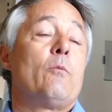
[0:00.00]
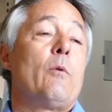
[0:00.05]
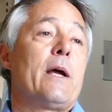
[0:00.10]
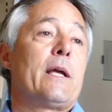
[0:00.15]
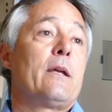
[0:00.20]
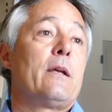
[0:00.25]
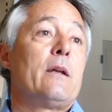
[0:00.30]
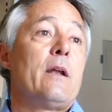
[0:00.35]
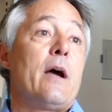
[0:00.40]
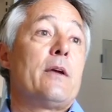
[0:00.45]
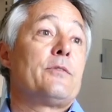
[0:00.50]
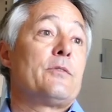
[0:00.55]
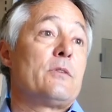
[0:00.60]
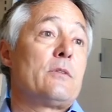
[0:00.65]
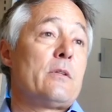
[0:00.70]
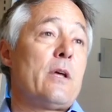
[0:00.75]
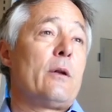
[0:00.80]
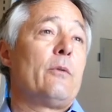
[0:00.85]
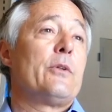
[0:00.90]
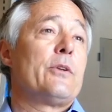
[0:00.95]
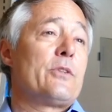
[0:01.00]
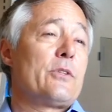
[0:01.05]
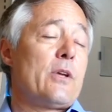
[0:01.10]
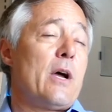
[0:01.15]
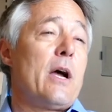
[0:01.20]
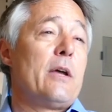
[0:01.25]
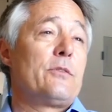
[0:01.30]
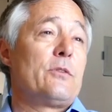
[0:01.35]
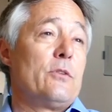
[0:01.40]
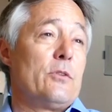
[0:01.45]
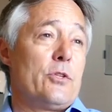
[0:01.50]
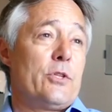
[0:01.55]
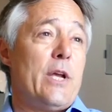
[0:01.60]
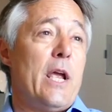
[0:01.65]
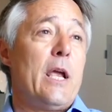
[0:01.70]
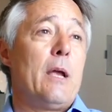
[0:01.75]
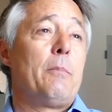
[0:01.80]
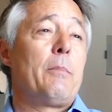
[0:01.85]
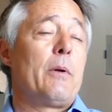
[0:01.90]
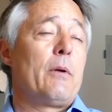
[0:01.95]
recognizes not only size and
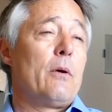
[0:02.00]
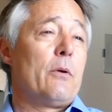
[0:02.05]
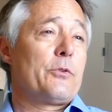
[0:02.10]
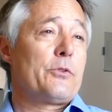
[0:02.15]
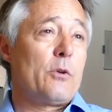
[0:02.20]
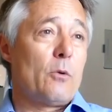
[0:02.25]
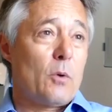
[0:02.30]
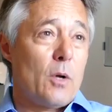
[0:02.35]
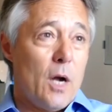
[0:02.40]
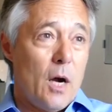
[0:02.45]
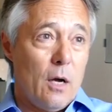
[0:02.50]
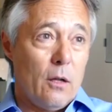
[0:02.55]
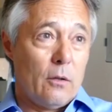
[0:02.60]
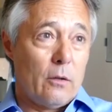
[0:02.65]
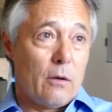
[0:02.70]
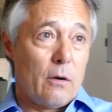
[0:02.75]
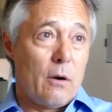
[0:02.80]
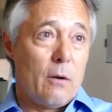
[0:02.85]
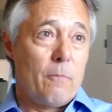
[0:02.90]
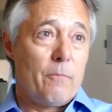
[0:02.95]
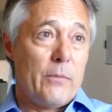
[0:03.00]
shape, but also color.